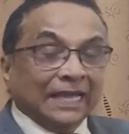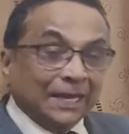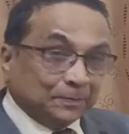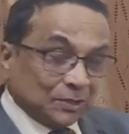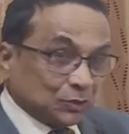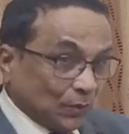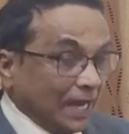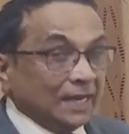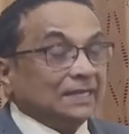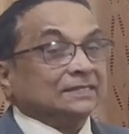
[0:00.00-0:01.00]
If the
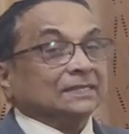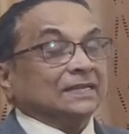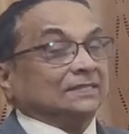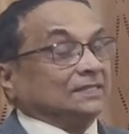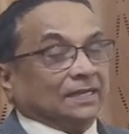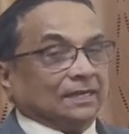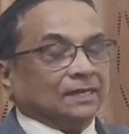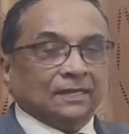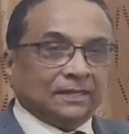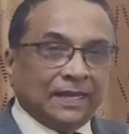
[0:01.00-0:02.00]
soil is
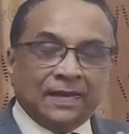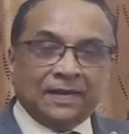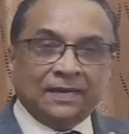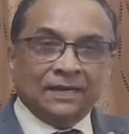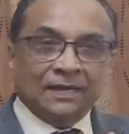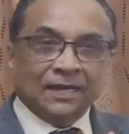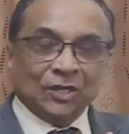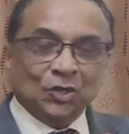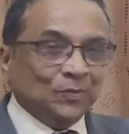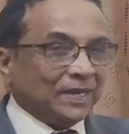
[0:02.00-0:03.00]
acidic, then
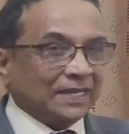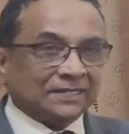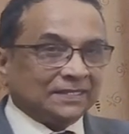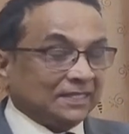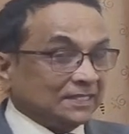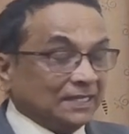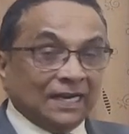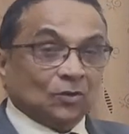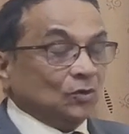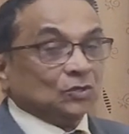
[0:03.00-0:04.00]
humic acid is
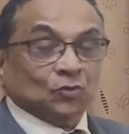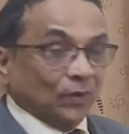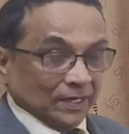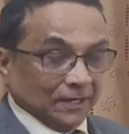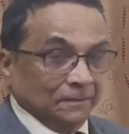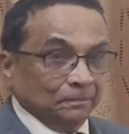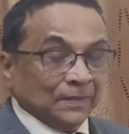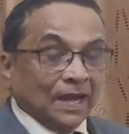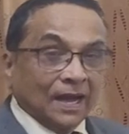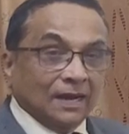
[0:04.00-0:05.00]
not going to work
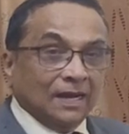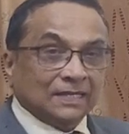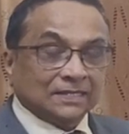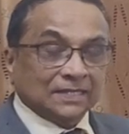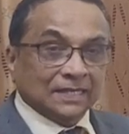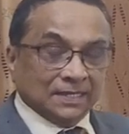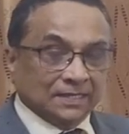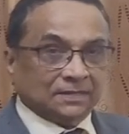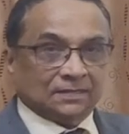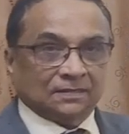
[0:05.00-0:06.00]
unless it
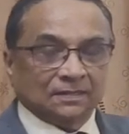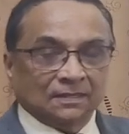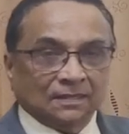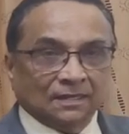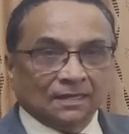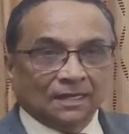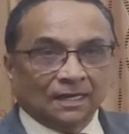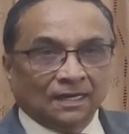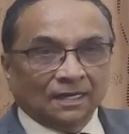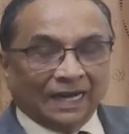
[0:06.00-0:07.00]
is
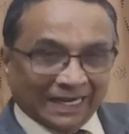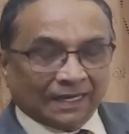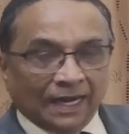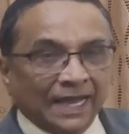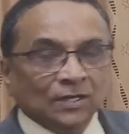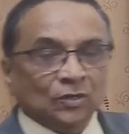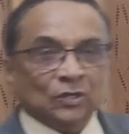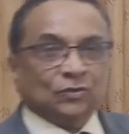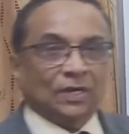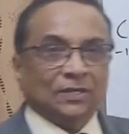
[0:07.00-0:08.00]
alkaline or
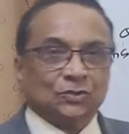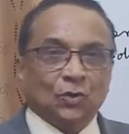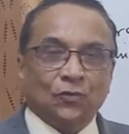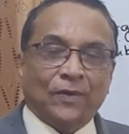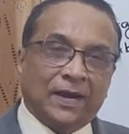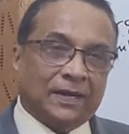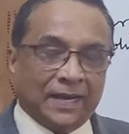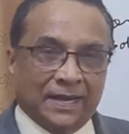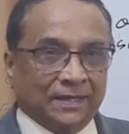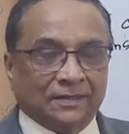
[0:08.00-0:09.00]
neutral. So far
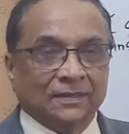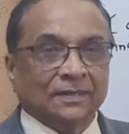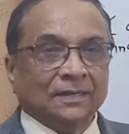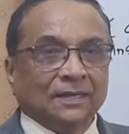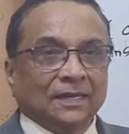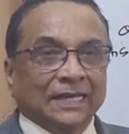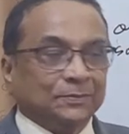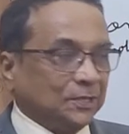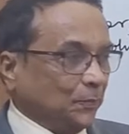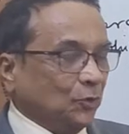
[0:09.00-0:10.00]
that,
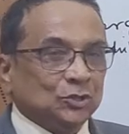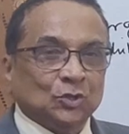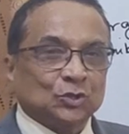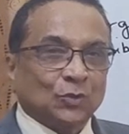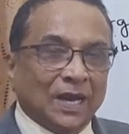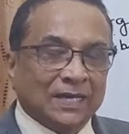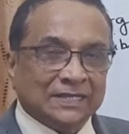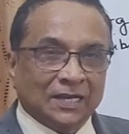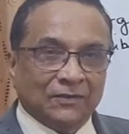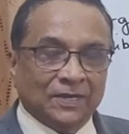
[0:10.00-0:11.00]
if suppose your soil
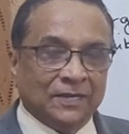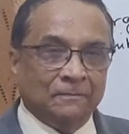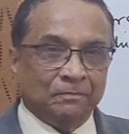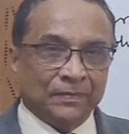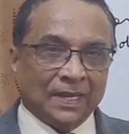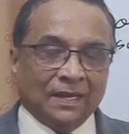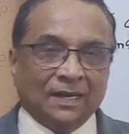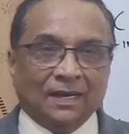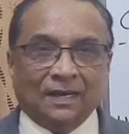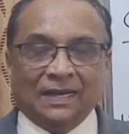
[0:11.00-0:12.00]
is having
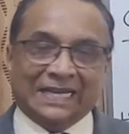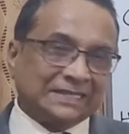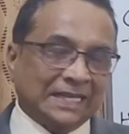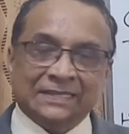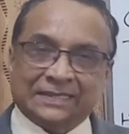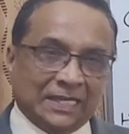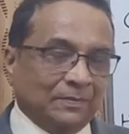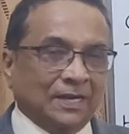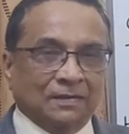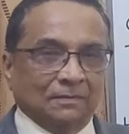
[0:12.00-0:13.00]
less than
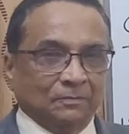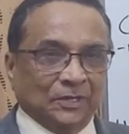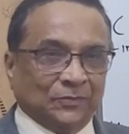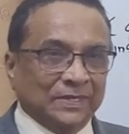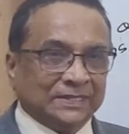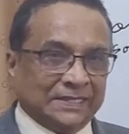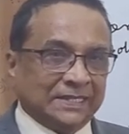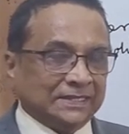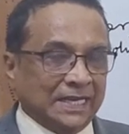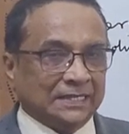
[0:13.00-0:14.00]
7, between
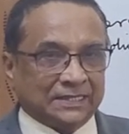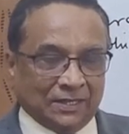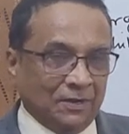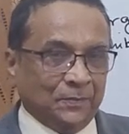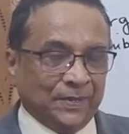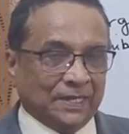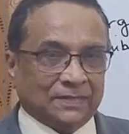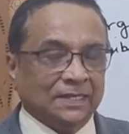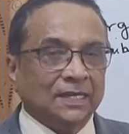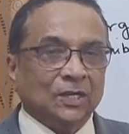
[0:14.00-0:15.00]
6 and 7
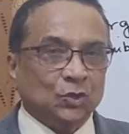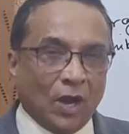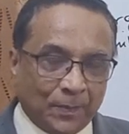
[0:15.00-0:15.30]
pH, you